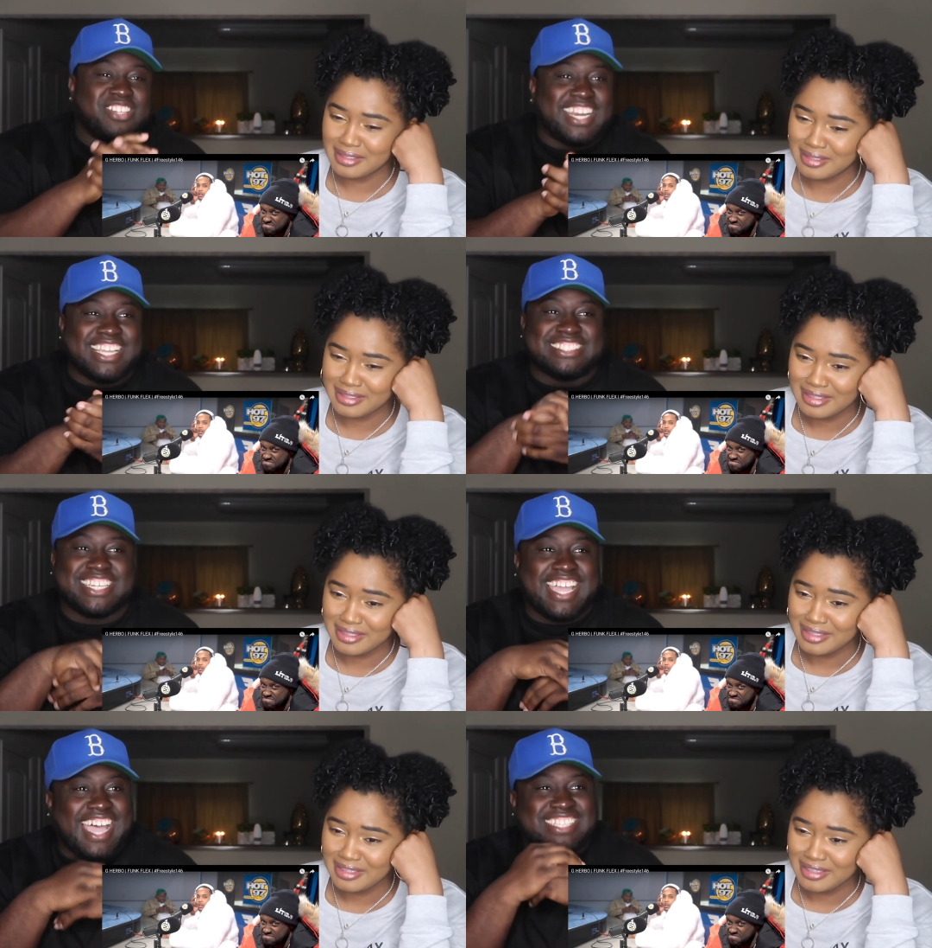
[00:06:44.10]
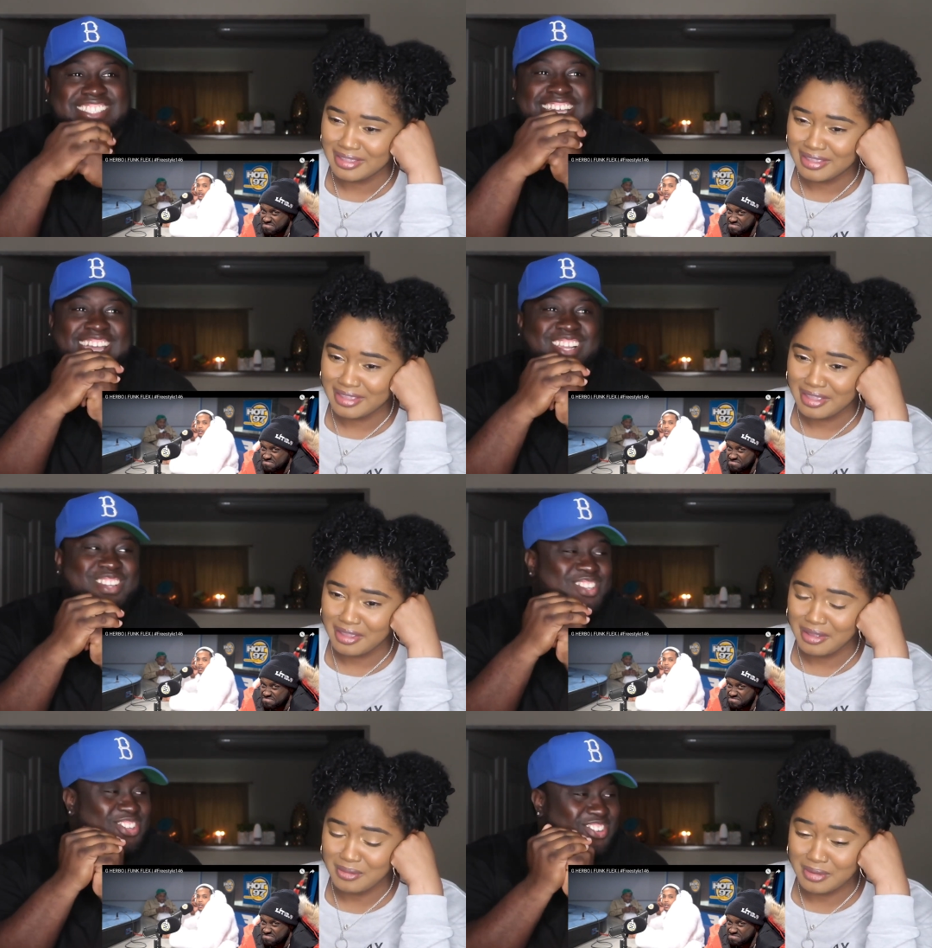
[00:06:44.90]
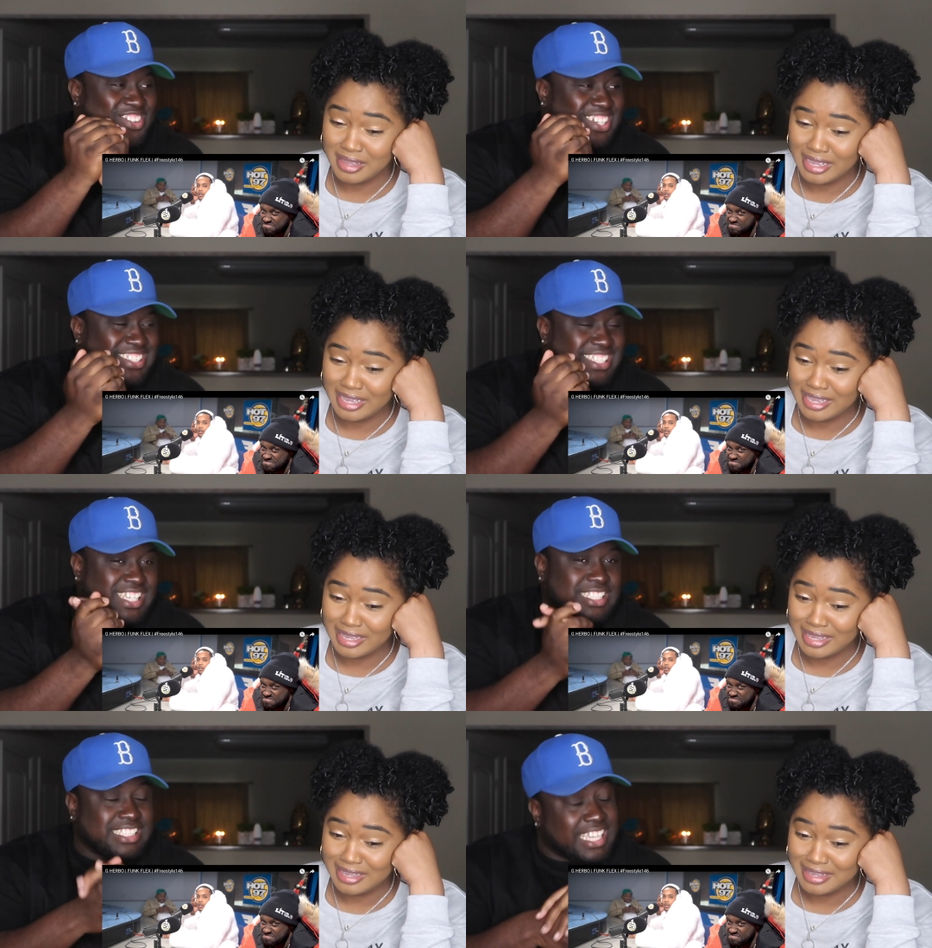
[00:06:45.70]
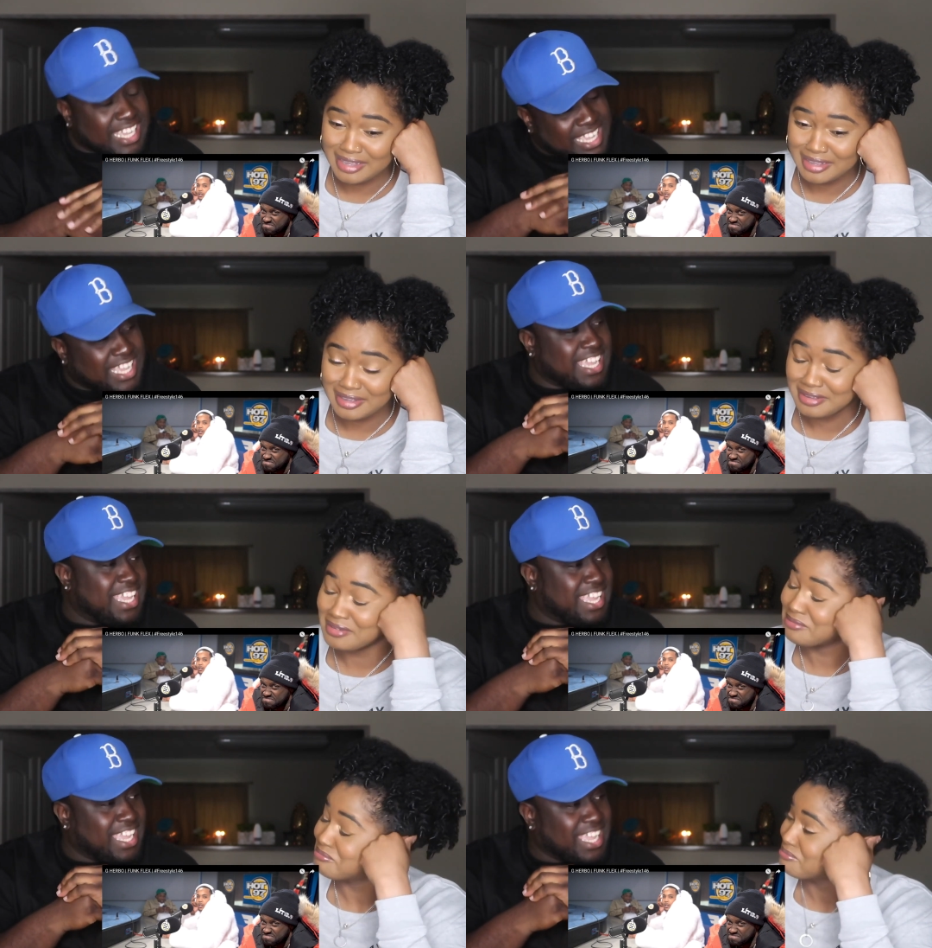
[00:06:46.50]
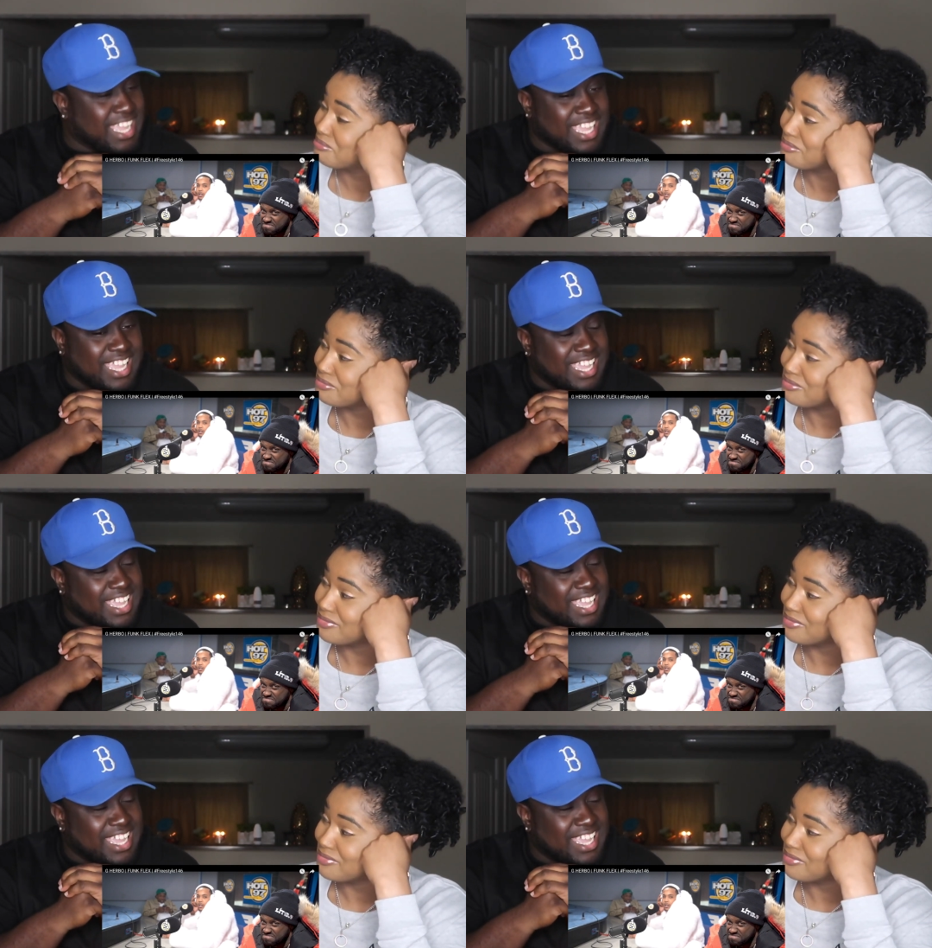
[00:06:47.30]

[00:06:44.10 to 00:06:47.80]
Speaker 1: ain't trying to get Tekashi out here. You okay. know what I'm saying? Dang.